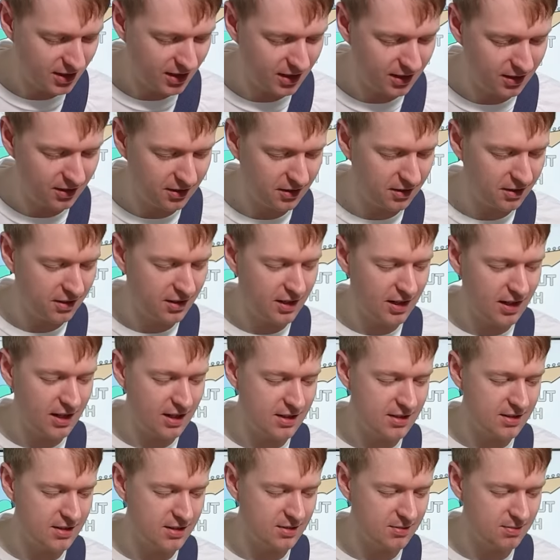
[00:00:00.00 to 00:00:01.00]
And then at the
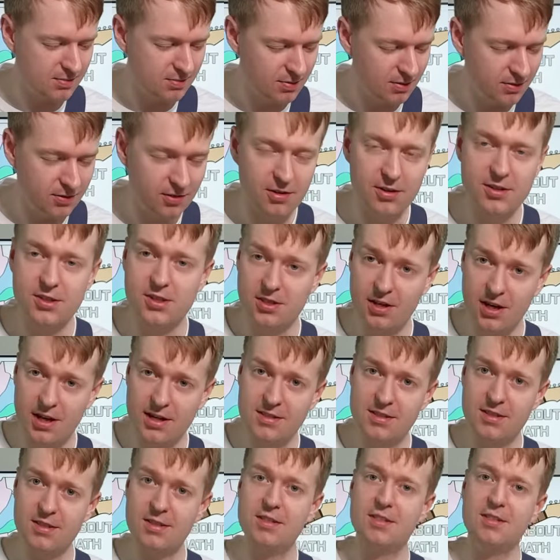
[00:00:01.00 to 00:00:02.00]
end, before it
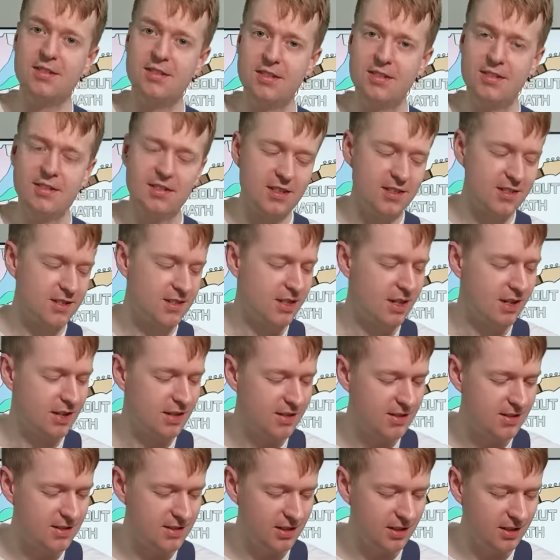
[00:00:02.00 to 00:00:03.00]
transitions into the
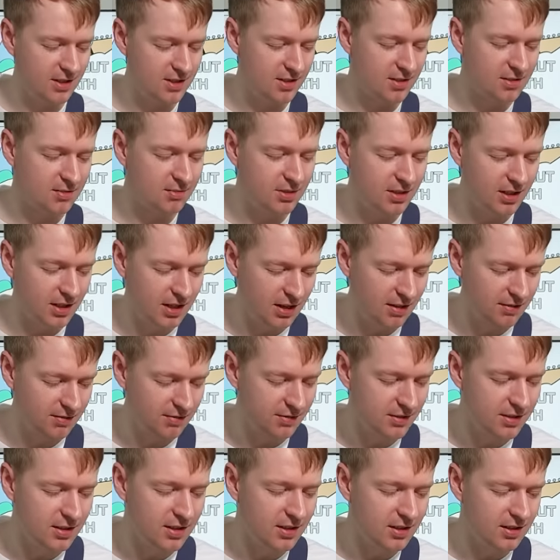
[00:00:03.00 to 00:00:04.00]
second section, we
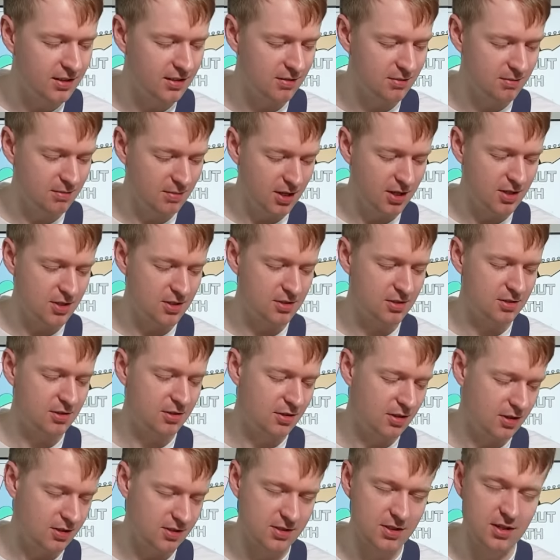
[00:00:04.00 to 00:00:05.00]
have the
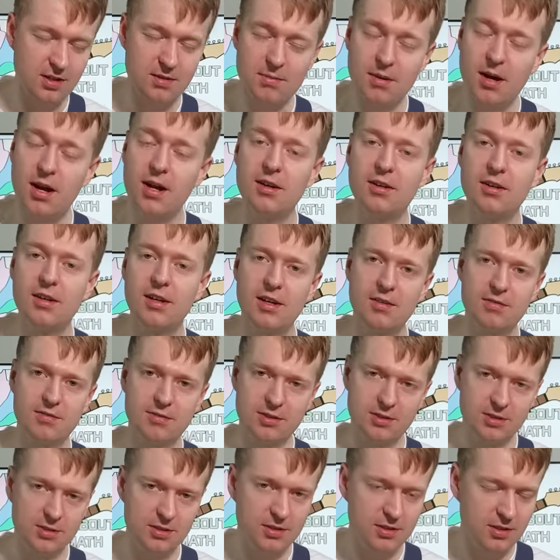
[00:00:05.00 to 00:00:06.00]
major, uh, sorry, minor
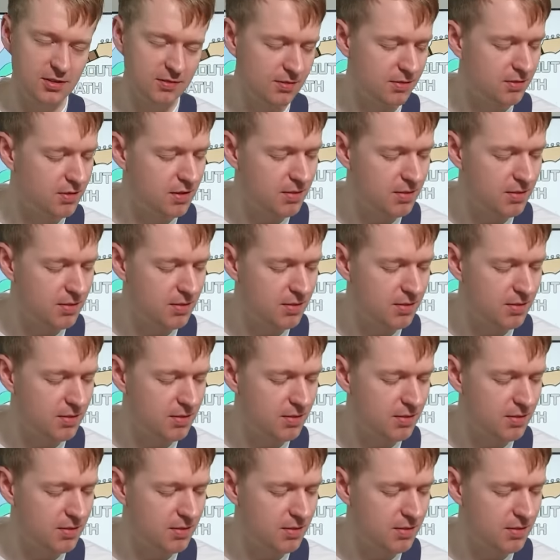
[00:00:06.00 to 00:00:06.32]
eleven chord, if you